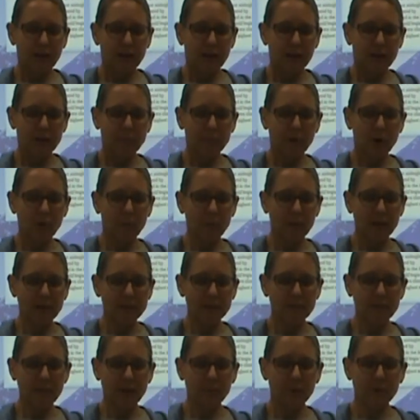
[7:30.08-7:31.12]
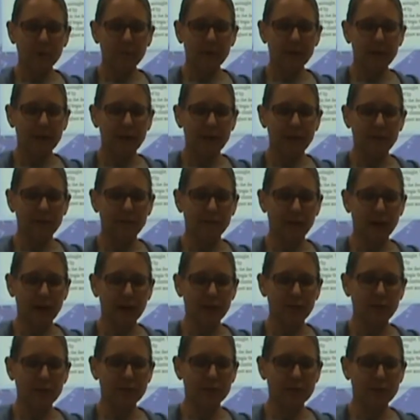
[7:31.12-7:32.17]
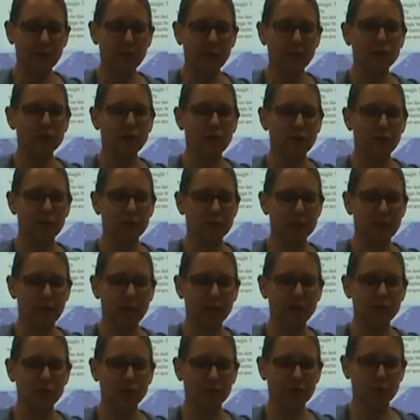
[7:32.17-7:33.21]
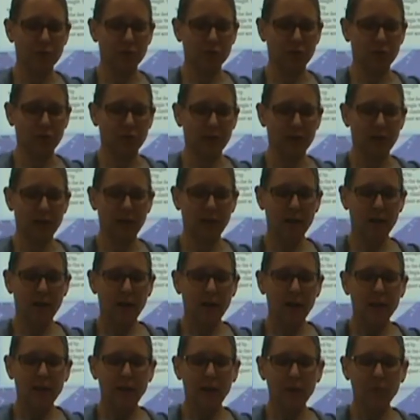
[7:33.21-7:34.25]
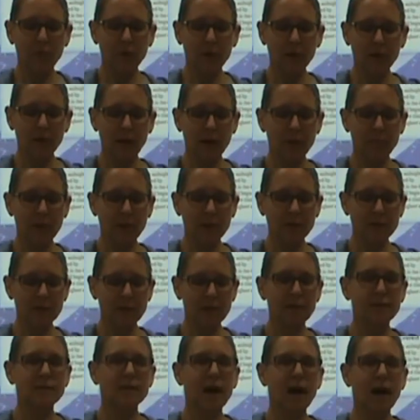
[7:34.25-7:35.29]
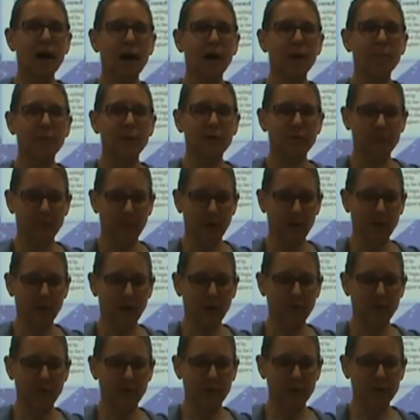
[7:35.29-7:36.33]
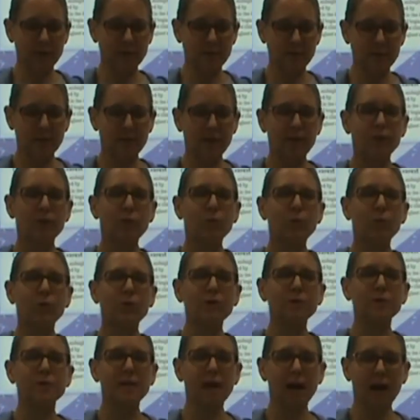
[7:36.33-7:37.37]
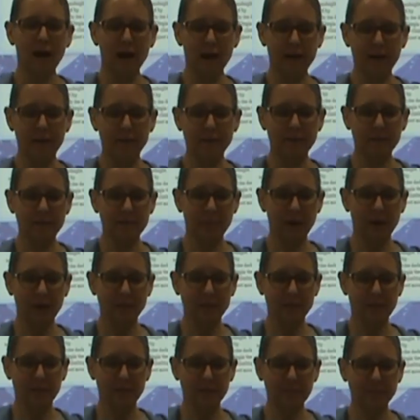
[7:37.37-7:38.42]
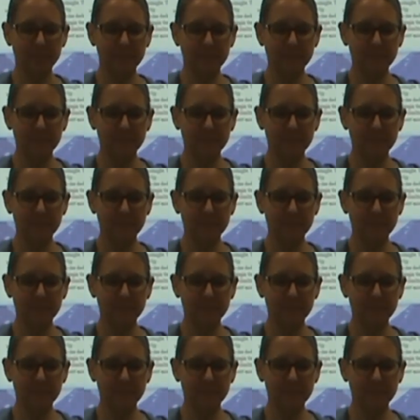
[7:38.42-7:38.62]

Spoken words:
In moments, they would begin the final stage of the dangerous journey. They were climbing to the top of Mount Everest, the world's highest mountain.